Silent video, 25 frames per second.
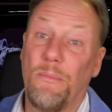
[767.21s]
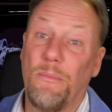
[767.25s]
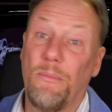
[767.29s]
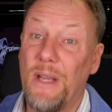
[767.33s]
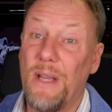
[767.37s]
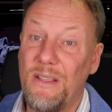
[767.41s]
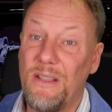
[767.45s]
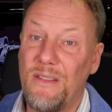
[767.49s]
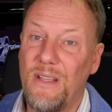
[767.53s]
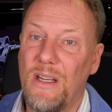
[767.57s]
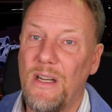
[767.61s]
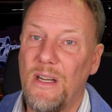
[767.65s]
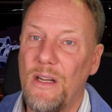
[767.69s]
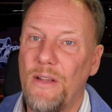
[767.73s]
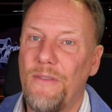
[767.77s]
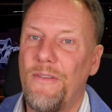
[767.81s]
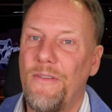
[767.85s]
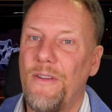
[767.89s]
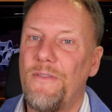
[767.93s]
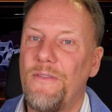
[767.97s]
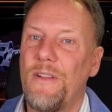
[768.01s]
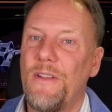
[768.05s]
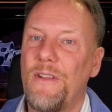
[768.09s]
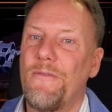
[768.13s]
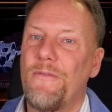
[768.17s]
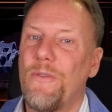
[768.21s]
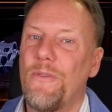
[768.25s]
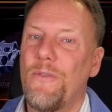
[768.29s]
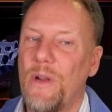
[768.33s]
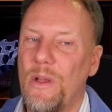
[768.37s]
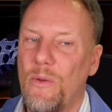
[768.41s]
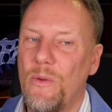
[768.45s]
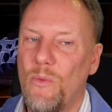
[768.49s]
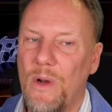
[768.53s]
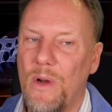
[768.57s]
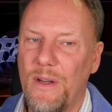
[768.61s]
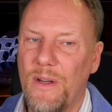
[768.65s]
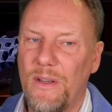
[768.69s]
Basically a
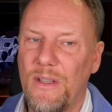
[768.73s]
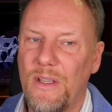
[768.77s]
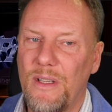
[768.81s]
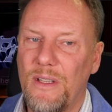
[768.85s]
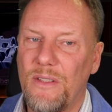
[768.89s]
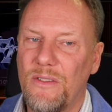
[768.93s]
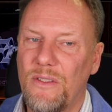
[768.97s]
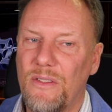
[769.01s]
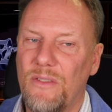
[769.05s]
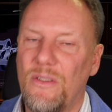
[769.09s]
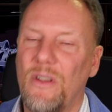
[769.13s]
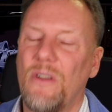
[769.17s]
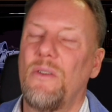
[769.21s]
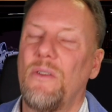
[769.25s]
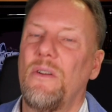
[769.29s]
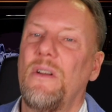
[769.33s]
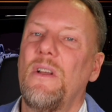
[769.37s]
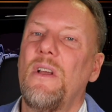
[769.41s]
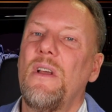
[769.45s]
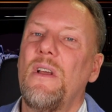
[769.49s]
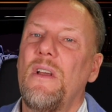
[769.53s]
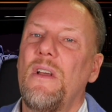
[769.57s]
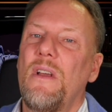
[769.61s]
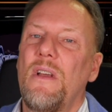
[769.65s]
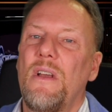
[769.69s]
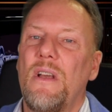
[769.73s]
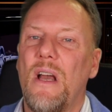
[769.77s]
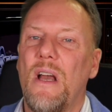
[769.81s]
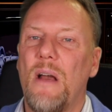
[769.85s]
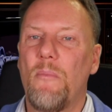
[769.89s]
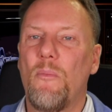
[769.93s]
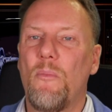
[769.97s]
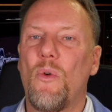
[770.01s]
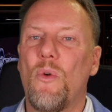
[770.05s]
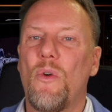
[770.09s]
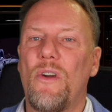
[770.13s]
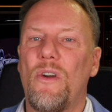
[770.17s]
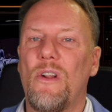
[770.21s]
1541 disk. So a
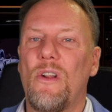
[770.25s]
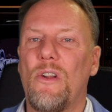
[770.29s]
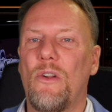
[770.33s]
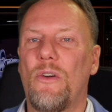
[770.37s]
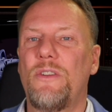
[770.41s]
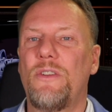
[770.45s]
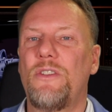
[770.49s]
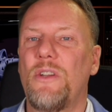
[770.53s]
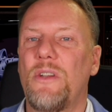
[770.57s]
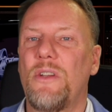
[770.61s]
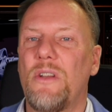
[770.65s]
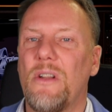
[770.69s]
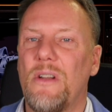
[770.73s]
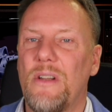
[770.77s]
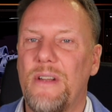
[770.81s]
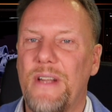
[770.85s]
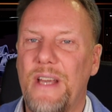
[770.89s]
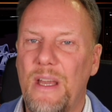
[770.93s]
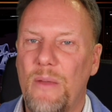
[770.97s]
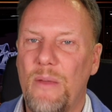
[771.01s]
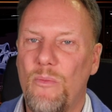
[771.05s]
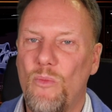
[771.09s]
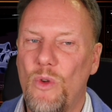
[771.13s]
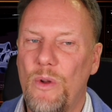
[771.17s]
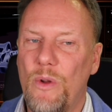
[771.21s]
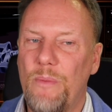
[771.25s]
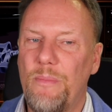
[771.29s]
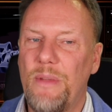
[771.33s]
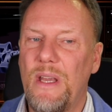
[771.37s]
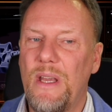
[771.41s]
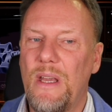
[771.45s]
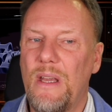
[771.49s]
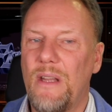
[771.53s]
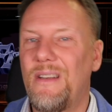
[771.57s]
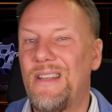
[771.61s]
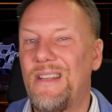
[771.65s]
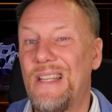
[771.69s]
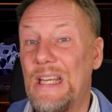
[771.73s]
more logical name would
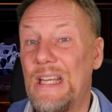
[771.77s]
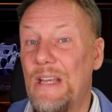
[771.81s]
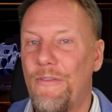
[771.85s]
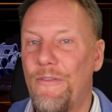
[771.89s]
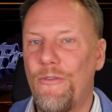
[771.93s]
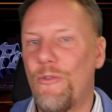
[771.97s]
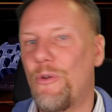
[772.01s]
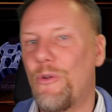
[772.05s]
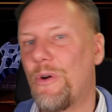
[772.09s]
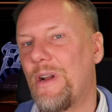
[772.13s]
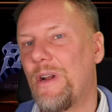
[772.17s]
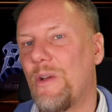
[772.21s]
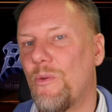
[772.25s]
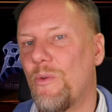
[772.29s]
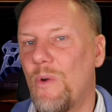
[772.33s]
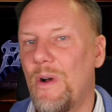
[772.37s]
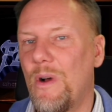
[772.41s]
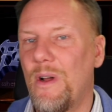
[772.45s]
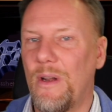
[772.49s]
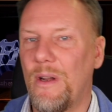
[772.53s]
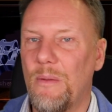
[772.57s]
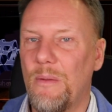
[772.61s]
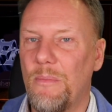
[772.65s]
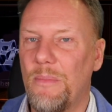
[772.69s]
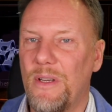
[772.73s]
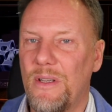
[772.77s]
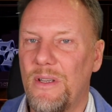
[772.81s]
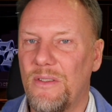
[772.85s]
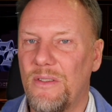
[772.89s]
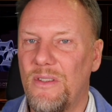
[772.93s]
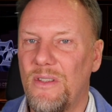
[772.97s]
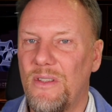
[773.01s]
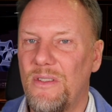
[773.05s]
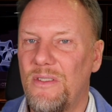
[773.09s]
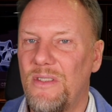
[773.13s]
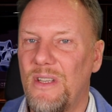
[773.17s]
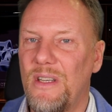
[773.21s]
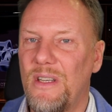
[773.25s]
be D41,
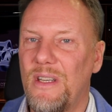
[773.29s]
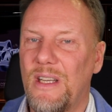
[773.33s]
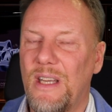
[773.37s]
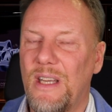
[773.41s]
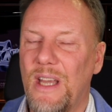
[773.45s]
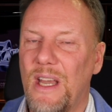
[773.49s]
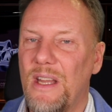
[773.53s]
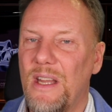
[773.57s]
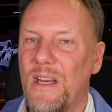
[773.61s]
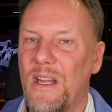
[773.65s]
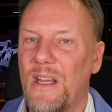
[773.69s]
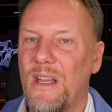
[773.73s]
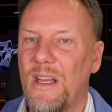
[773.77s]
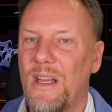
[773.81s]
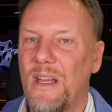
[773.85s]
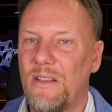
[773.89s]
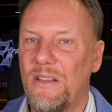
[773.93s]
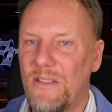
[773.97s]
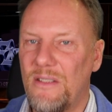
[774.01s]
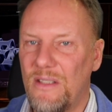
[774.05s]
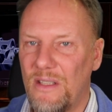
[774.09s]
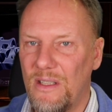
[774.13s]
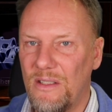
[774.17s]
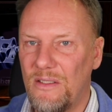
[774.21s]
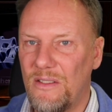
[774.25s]
because it's indicating it's